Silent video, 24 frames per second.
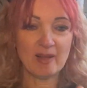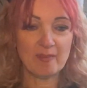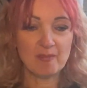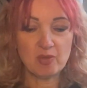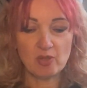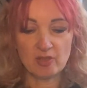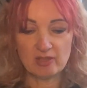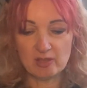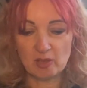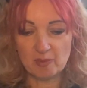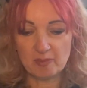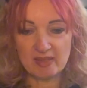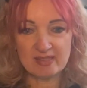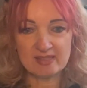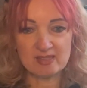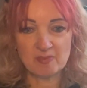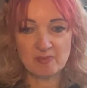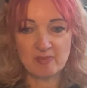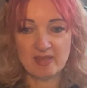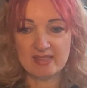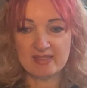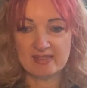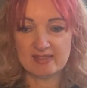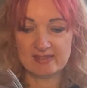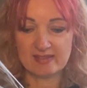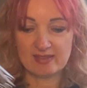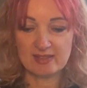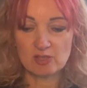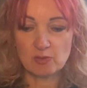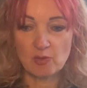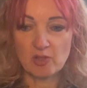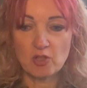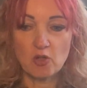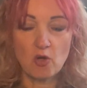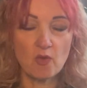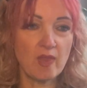putting little bits and pieces in. So
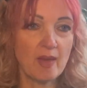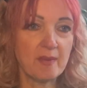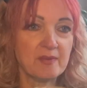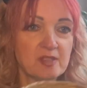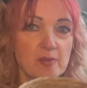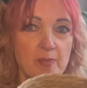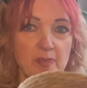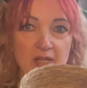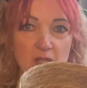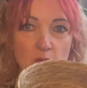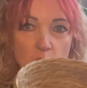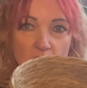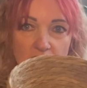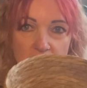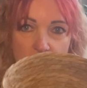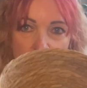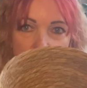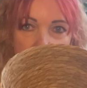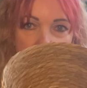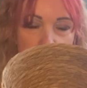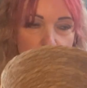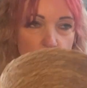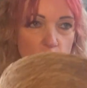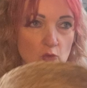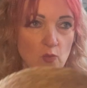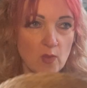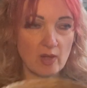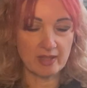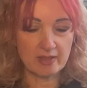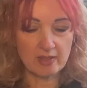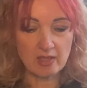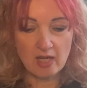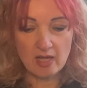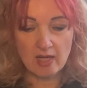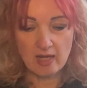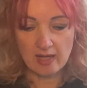I got that, a big one and a small one,
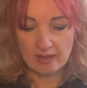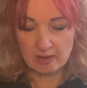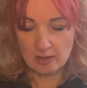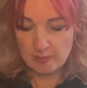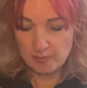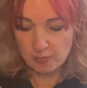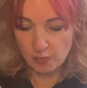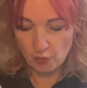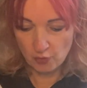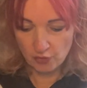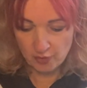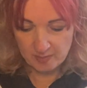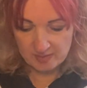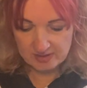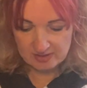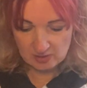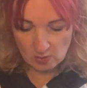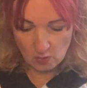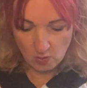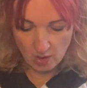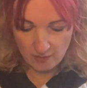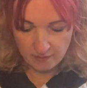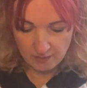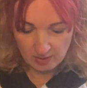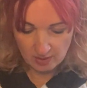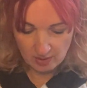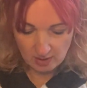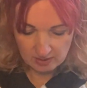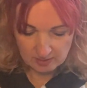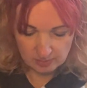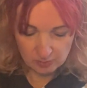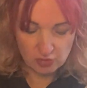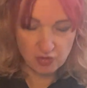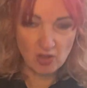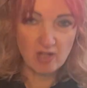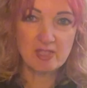and I bought them as I'm
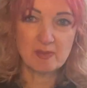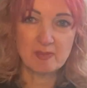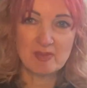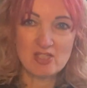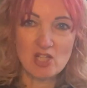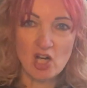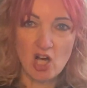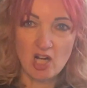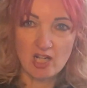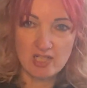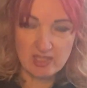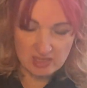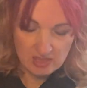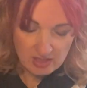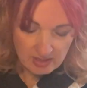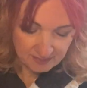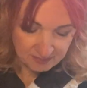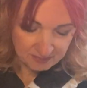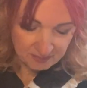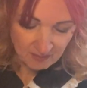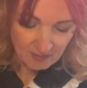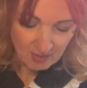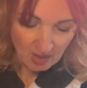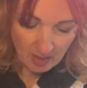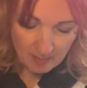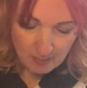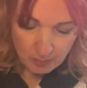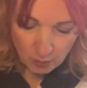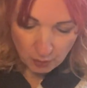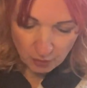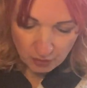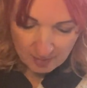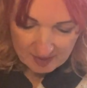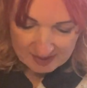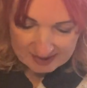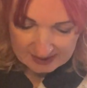trying to be tidy. I bought
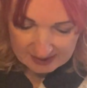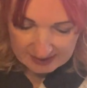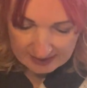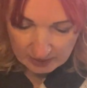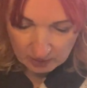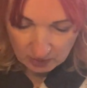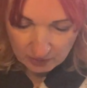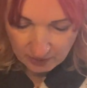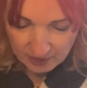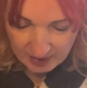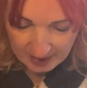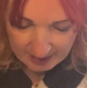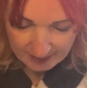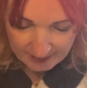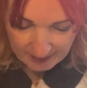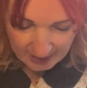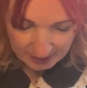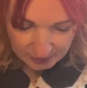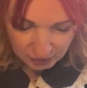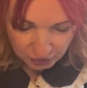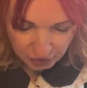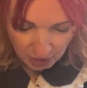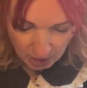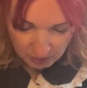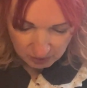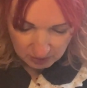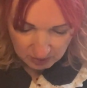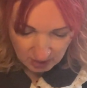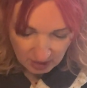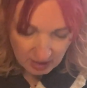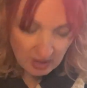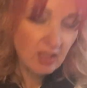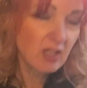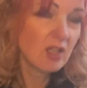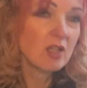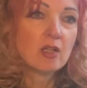them as a little thing, and then
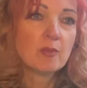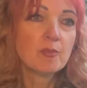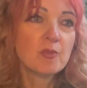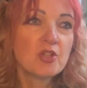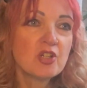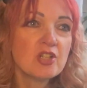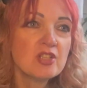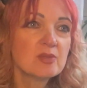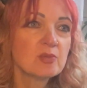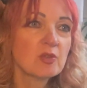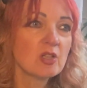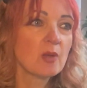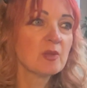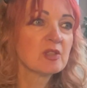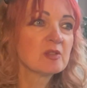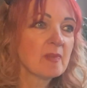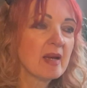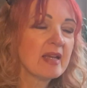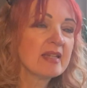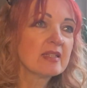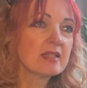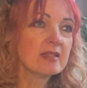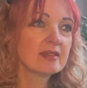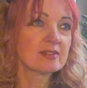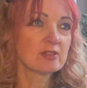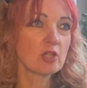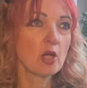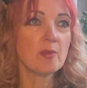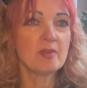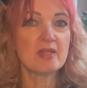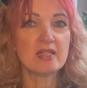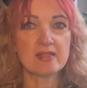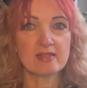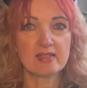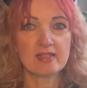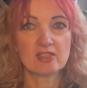because when I was making so
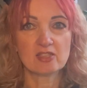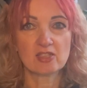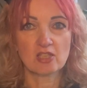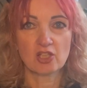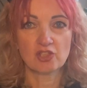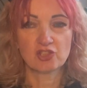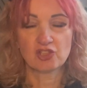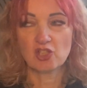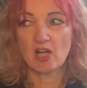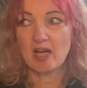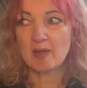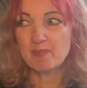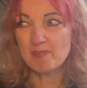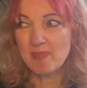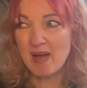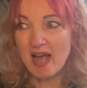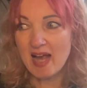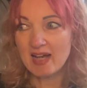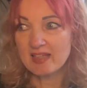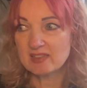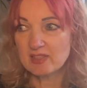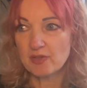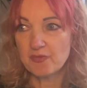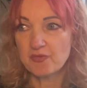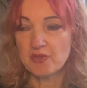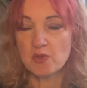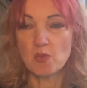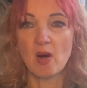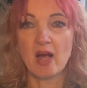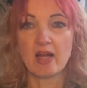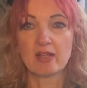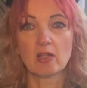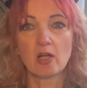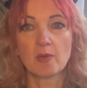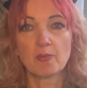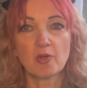many things last year, I had bags everywhere,
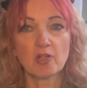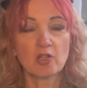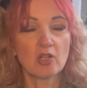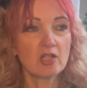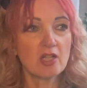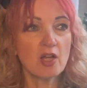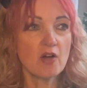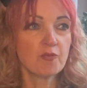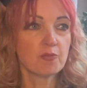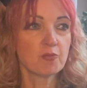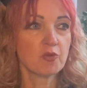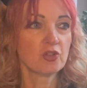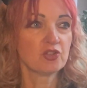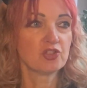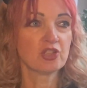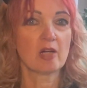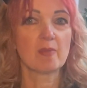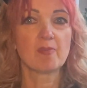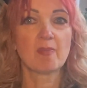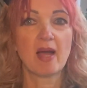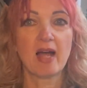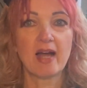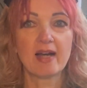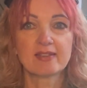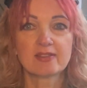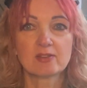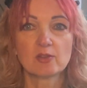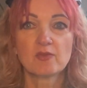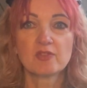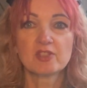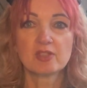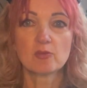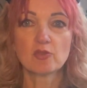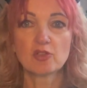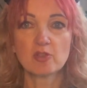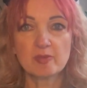and I love project bags, and
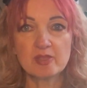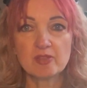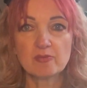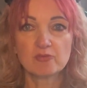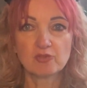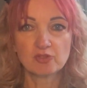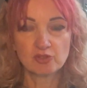obviously I'm going to be